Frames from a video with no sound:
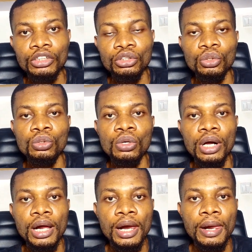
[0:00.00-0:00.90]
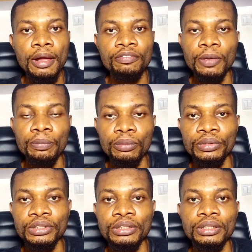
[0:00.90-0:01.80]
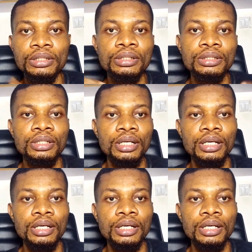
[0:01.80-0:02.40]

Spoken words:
So after publishing it,